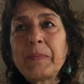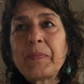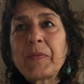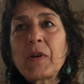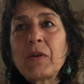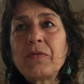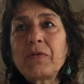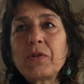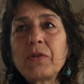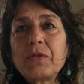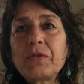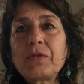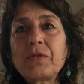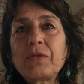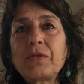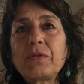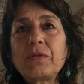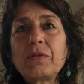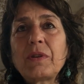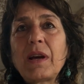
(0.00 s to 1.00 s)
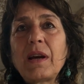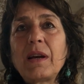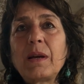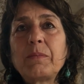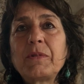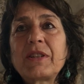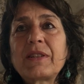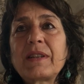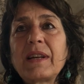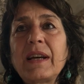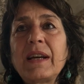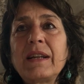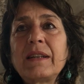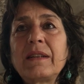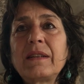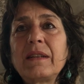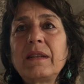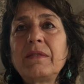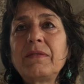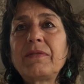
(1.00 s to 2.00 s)
Of course, I'm sad
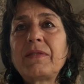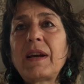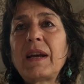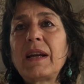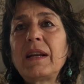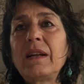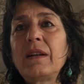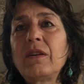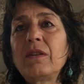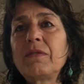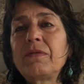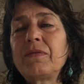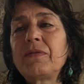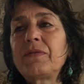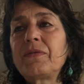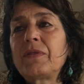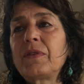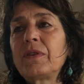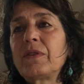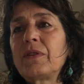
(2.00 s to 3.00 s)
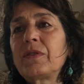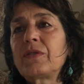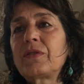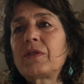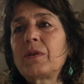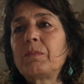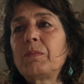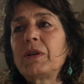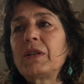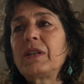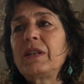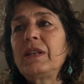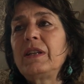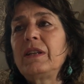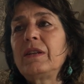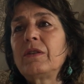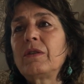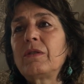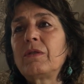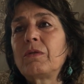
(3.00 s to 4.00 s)
if I love
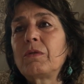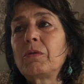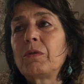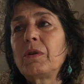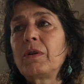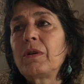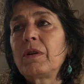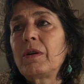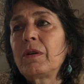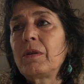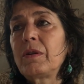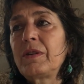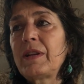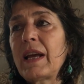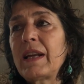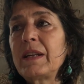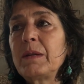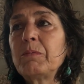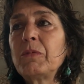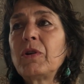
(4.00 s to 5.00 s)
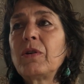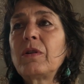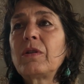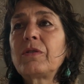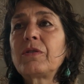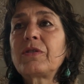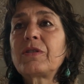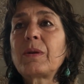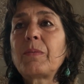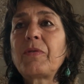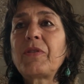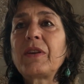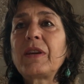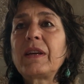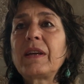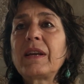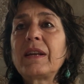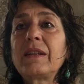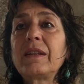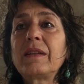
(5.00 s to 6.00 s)
somebody or an animal or
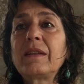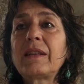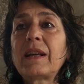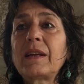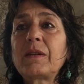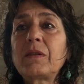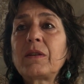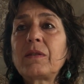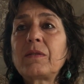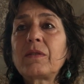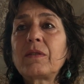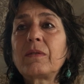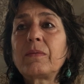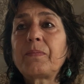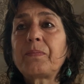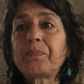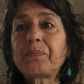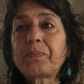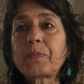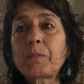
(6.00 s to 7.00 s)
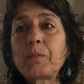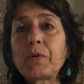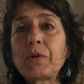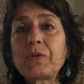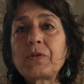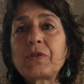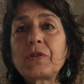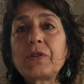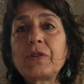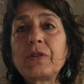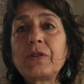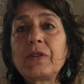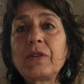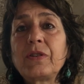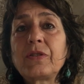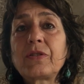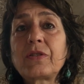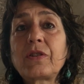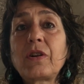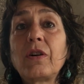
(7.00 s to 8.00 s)
something and that person
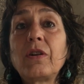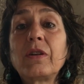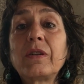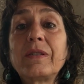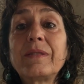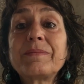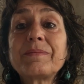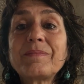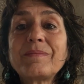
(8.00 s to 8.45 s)
is gone.